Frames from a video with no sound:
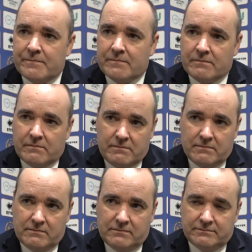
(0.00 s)
So in
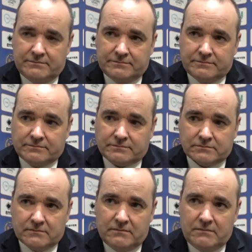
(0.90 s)
simple terms,
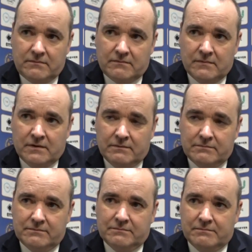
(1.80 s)
people, we can't
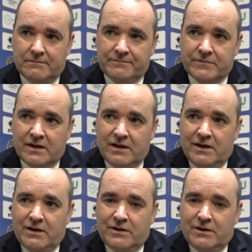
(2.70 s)
start putting them in tomorrow.